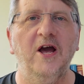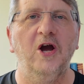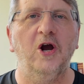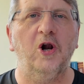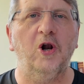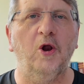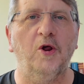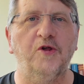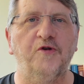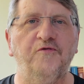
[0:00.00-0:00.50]

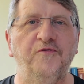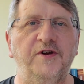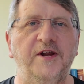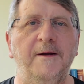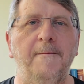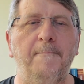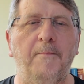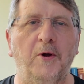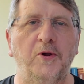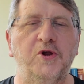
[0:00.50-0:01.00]

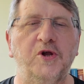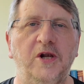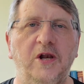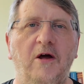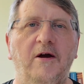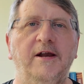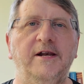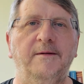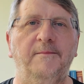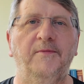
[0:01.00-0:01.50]
Clostridium
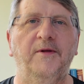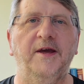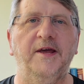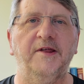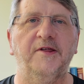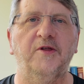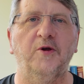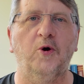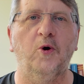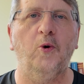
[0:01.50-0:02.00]
botulinum that is
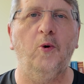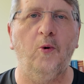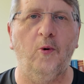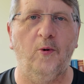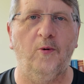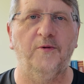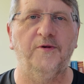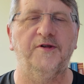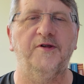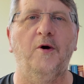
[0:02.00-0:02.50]
the
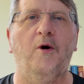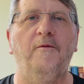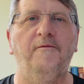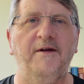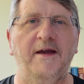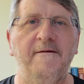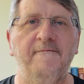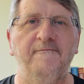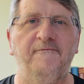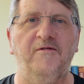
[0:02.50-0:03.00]
cause of
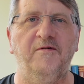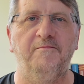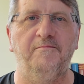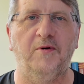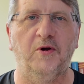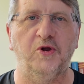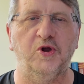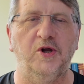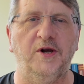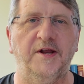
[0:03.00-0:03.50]
infant
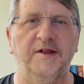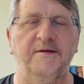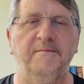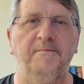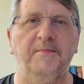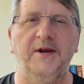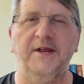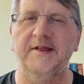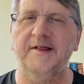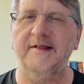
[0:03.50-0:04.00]
botulism,
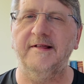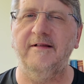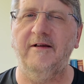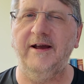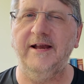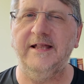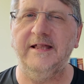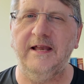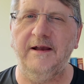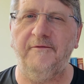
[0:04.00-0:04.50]
but it's a
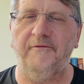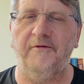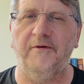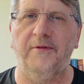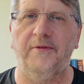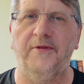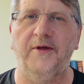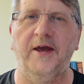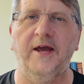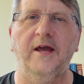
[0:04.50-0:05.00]
slightly different
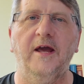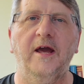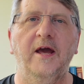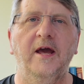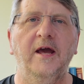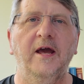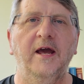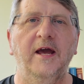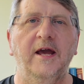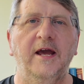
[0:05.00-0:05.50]
thing.
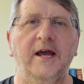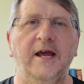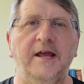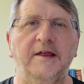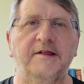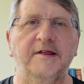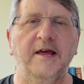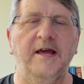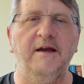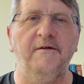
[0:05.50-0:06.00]

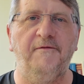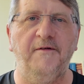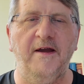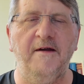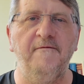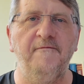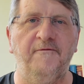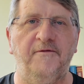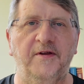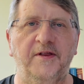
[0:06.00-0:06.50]
It's if
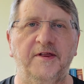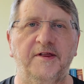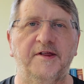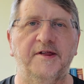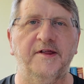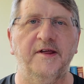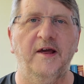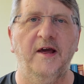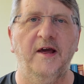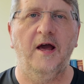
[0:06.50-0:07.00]

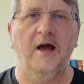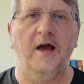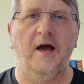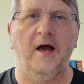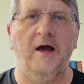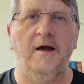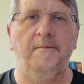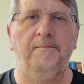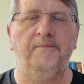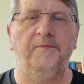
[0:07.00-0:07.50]
infants
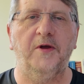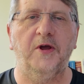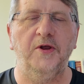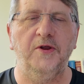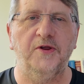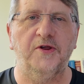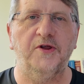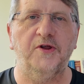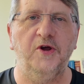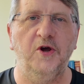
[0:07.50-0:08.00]

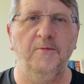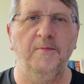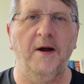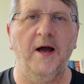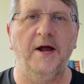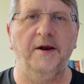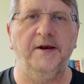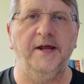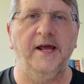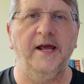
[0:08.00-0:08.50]
consume
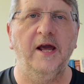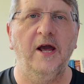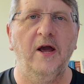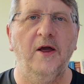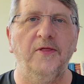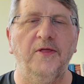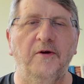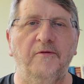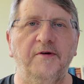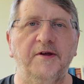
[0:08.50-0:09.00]
honey,
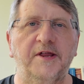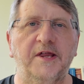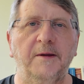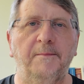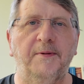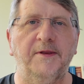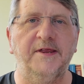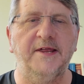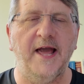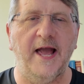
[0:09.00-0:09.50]
there is the
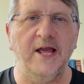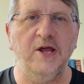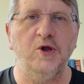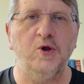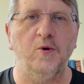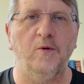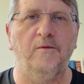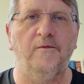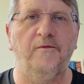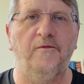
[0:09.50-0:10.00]

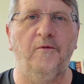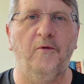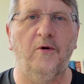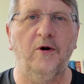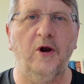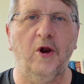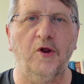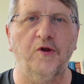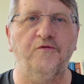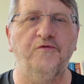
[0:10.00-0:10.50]
potential for
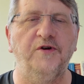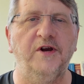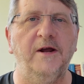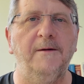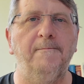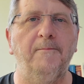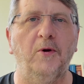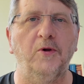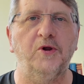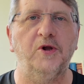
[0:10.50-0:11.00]
Clostridium
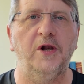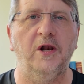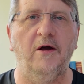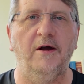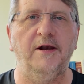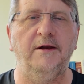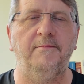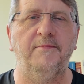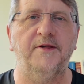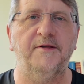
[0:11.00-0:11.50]

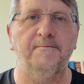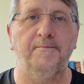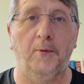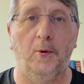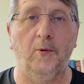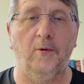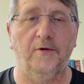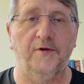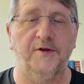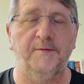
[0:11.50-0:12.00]
botulinum
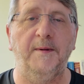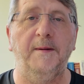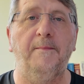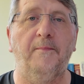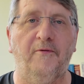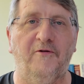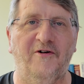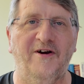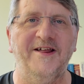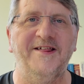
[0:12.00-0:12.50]
spores to be
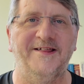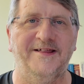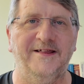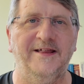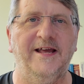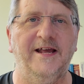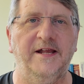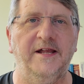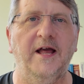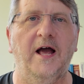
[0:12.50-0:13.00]
present
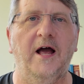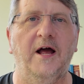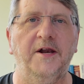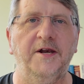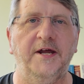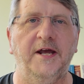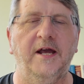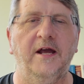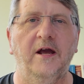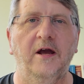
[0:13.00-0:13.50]
in the
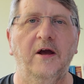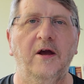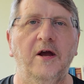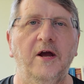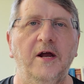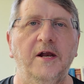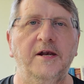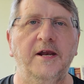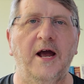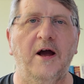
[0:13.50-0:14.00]
honey.
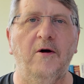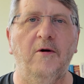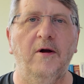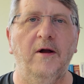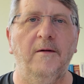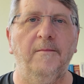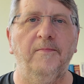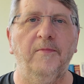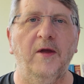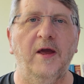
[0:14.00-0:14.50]
Now,
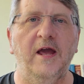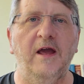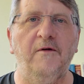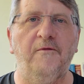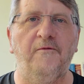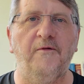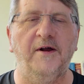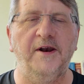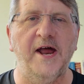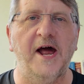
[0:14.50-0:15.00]

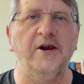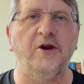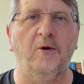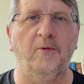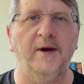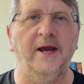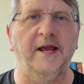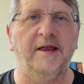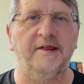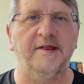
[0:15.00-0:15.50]
if an adult
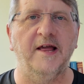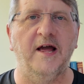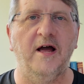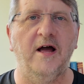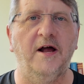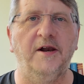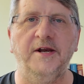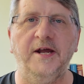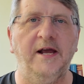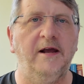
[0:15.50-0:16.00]
eats that
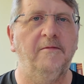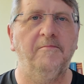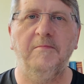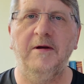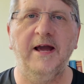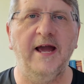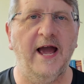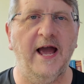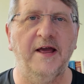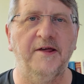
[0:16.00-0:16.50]
honey,
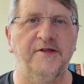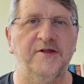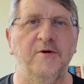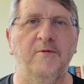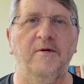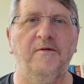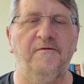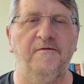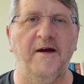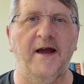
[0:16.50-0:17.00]
it has no
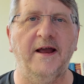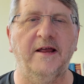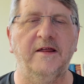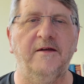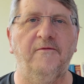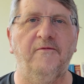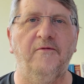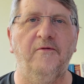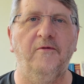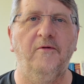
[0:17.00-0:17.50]
effect.
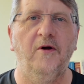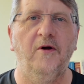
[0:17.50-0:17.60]
If you